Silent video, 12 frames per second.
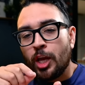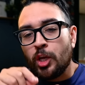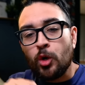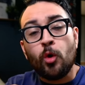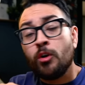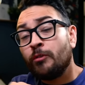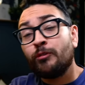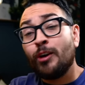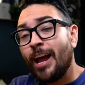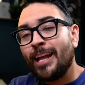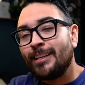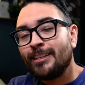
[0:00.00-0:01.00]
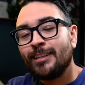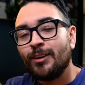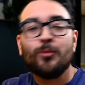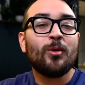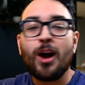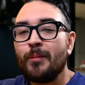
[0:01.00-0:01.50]
Your friend,
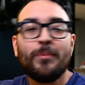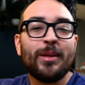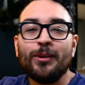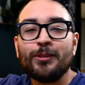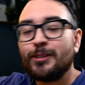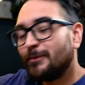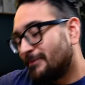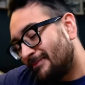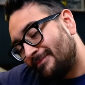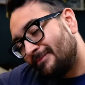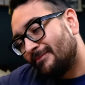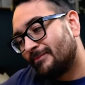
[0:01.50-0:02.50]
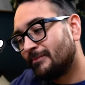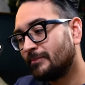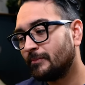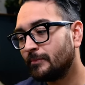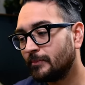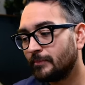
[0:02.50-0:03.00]
Rob Built."
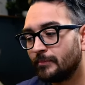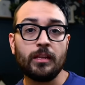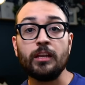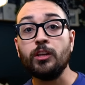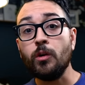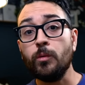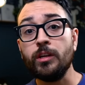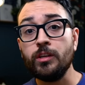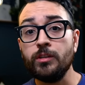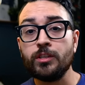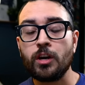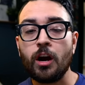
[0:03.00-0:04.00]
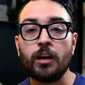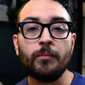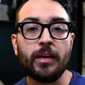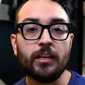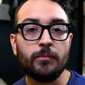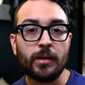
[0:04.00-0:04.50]
Now, you don't want to use your
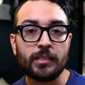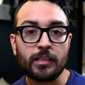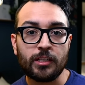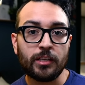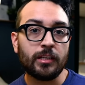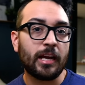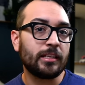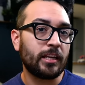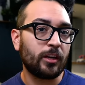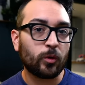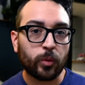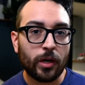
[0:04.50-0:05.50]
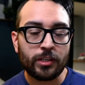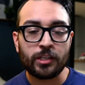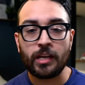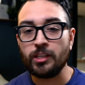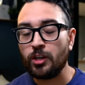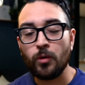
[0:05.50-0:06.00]
automated messaging as a crutch,
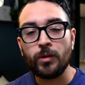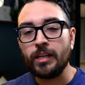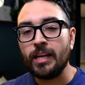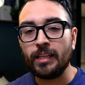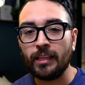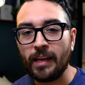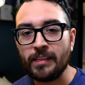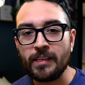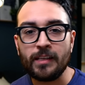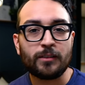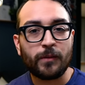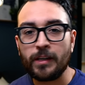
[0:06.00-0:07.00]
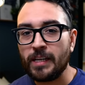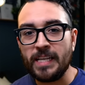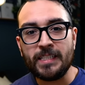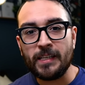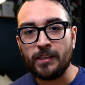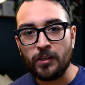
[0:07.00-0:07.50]
and you don't want to get lazy. It's very
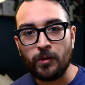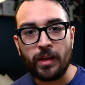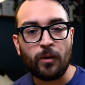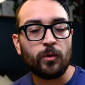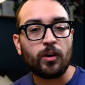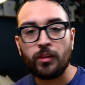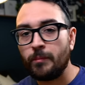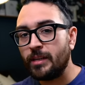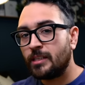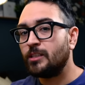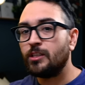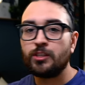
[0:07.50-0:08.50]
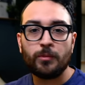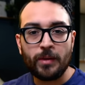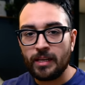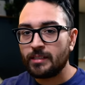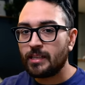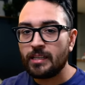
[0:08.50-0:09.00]
easy to do that when all the messages are
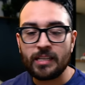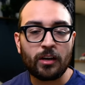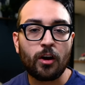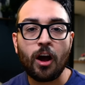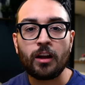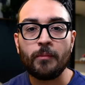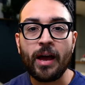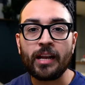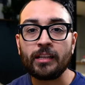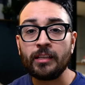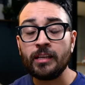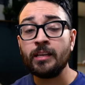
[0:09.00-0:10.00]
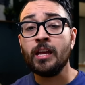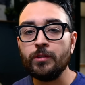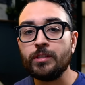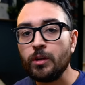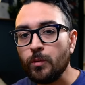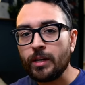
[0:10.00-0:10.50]
being sent out automatically. You
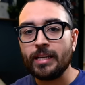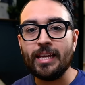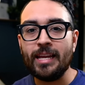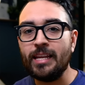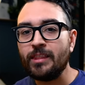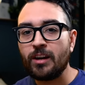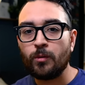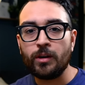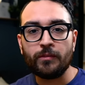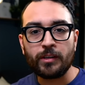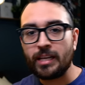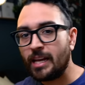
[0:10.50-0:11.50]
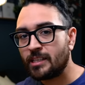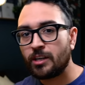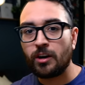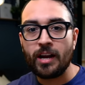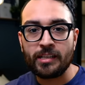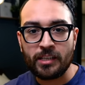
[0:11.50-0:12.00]
still want to get in there whenever guests
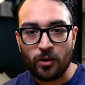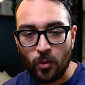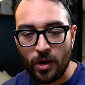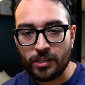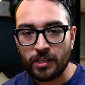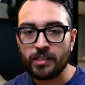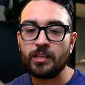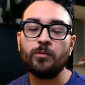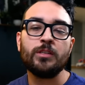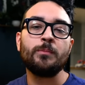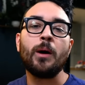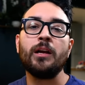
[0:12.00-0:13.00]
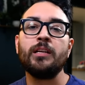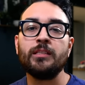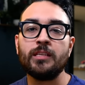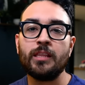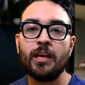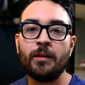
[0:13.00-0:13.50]
are asking questions and responding
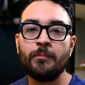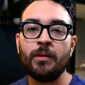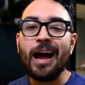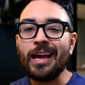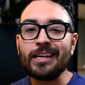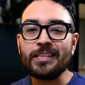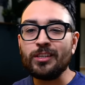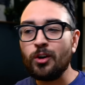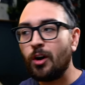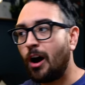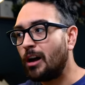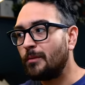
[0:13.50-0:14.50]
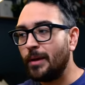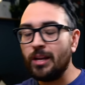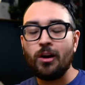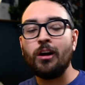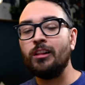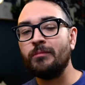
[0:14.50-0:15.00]
to them. I actually don't
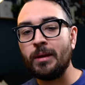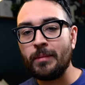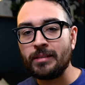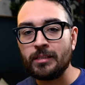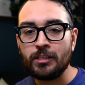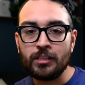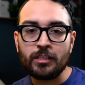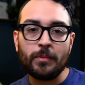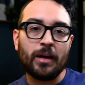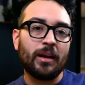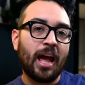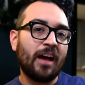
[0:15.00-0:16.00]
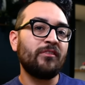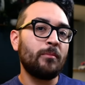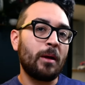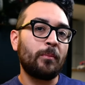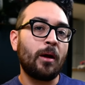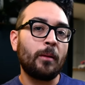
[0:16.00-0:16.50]
automate all of my messages. About half of
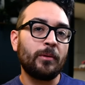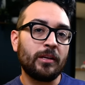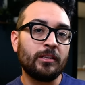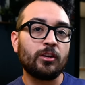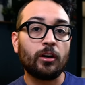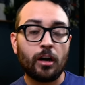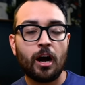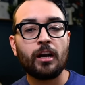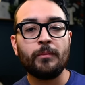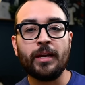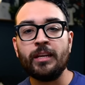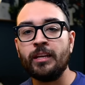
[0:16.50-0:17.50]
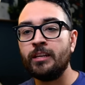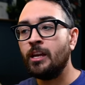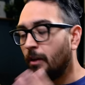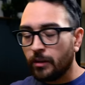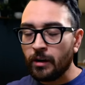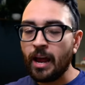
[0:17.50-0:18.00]
my properties are automated.
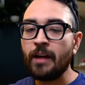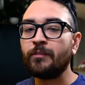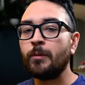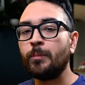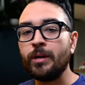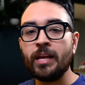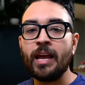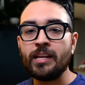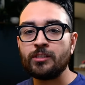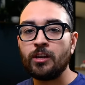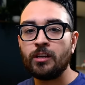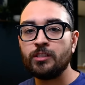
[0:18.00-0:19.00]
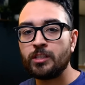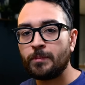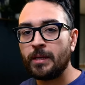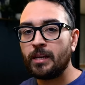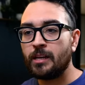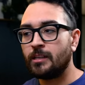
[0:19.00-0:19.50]
The other half are pretty hands-on, just
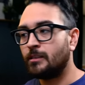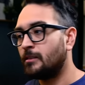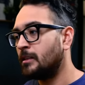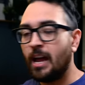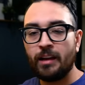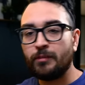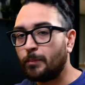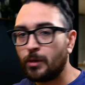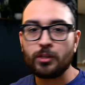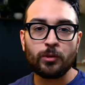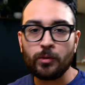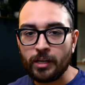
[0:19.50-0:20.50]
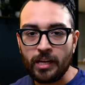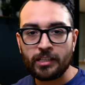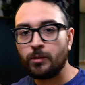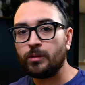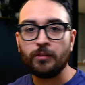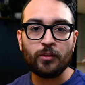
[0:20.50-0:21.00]
because I have a personal
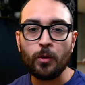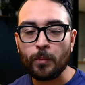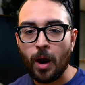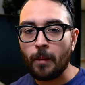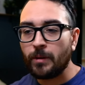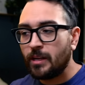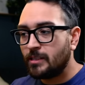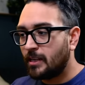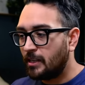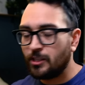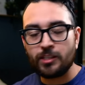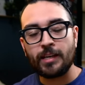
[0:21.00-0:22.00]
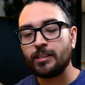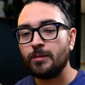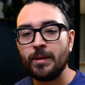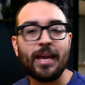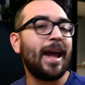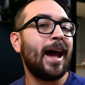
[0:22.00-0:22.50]
connection with a few properties that I just like to
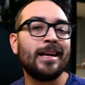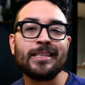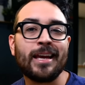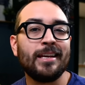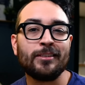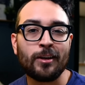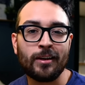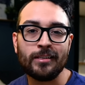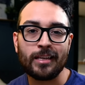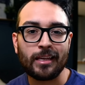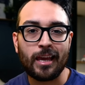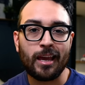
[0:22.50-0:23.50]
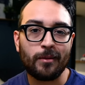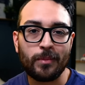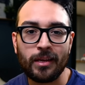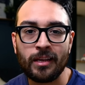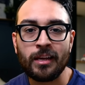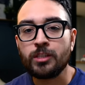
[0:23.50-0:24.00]
be as hands-on as I can be.